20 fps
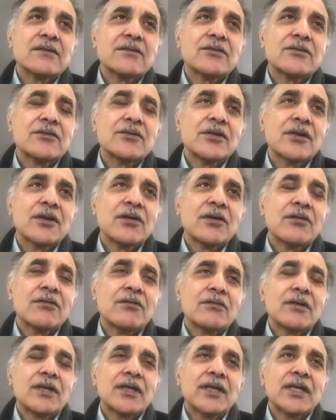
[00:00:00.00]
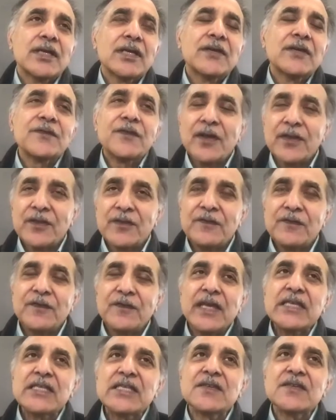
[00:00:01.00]
you know, if on the
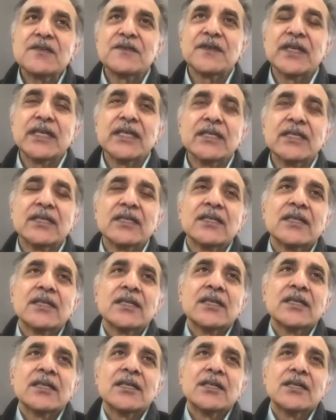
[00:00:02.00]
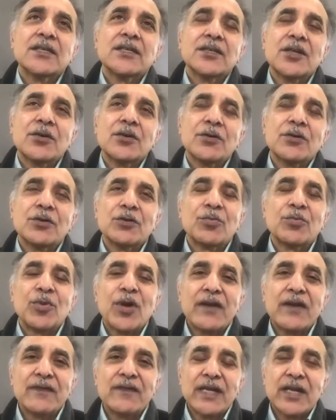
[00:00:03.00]
face of it, you know, you're a
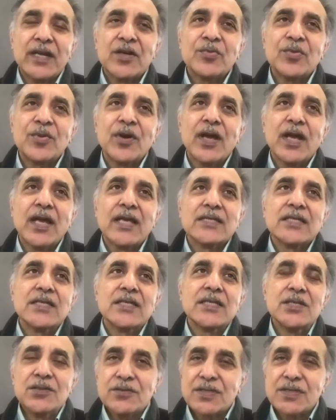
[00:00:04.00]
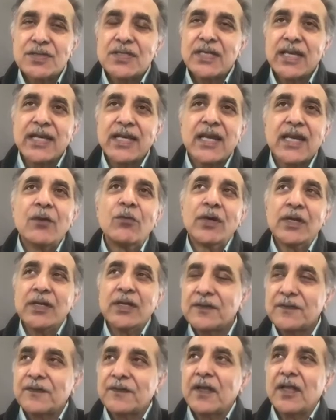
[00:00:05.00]
private enterprise and you said, I want to
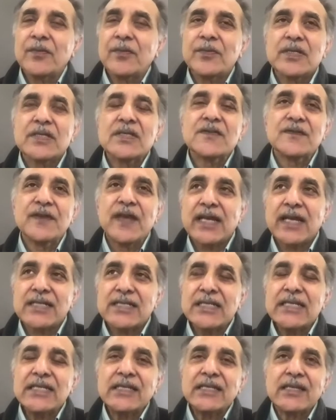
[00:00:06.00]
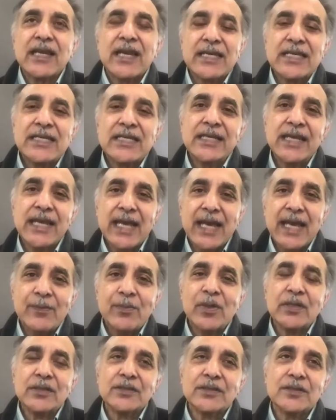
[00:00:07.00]
develop this vaccine and I need
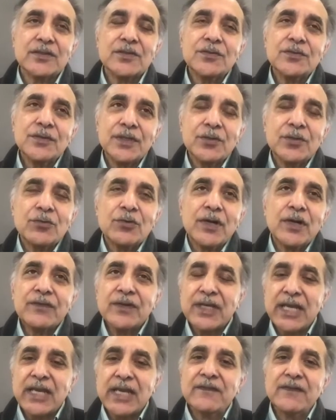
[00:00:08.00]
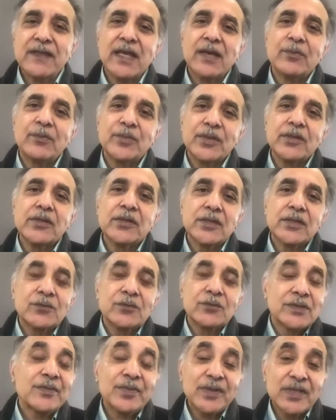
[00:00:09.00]
capital to do it, whoever gave you that billion
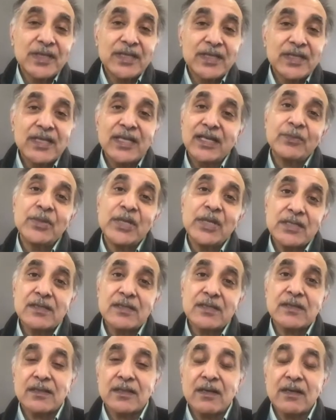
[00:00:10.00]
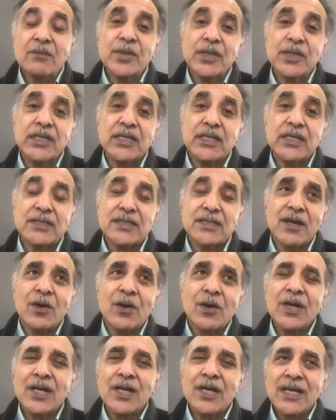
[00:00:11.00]
would typically get a piece of the company.
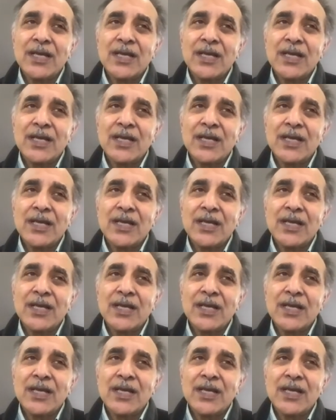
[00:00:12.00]
So,